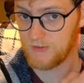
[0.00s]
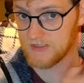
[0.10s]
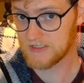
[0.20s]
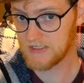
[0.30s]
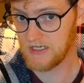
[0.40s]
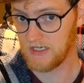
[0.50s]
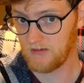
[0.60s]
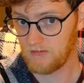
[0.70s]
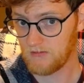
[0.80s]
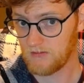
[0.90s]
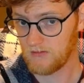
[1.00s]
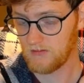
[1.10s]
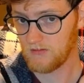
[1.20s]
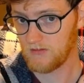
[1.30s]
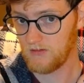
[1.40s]
And you can see,
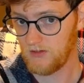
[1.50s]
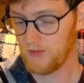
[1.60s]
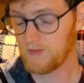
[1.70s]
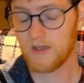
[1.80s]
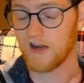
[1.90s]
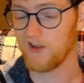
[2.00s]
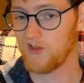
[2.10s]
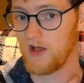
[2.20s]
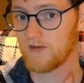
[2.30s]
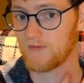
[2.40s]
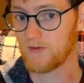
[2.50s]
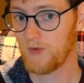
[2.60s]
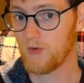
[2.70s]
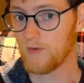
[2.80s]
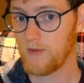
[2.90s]
you can get a lot
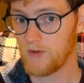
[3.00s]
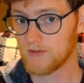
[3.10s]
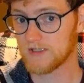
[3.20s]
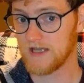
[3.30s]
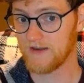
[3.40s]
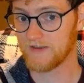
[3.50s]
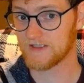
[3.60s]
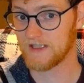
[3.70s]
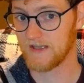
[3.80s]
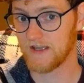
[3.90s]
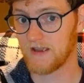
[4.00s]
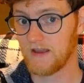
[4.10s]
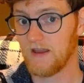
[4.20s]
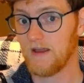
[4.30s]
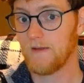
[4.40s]
of cool poses out of this
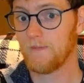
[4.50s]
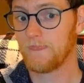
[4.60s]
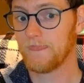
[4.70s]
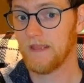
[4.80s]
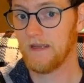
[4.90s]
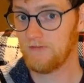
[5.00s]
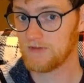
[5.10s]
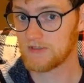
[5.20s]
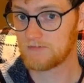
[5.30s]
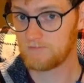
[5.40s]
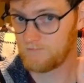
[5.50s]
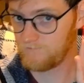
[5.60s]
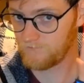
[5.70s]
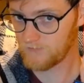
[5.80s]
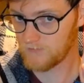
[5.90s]
thing if you just
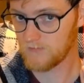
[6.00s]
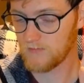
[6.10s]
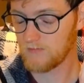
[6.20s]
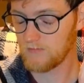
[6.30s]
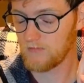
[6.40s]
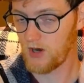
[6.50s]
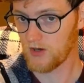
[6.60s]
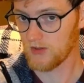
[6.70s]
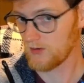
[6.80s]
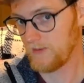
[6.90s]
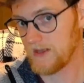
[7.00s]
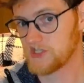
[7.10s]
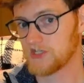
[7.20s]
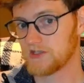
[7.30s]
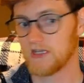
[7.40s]
are a little
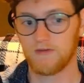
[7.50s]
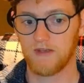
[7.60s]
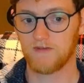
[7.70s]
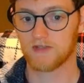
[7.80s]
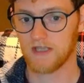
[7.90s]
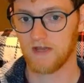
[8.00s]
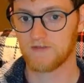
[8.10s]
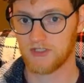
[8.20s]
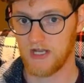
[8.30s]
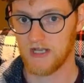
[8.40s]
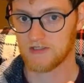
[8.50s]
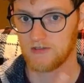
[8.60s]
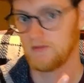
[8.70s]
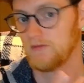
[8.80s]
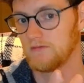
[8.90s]
patient and you give yourself the
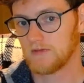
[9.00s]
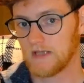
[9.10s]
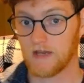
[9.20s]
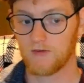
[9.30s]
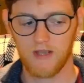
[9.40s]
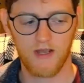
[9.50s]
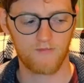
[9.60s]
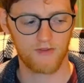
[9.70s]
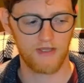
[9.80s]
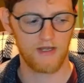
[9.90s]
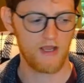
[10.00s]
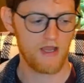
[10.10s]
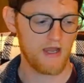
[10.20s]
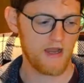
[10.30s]
chance to get creative with it.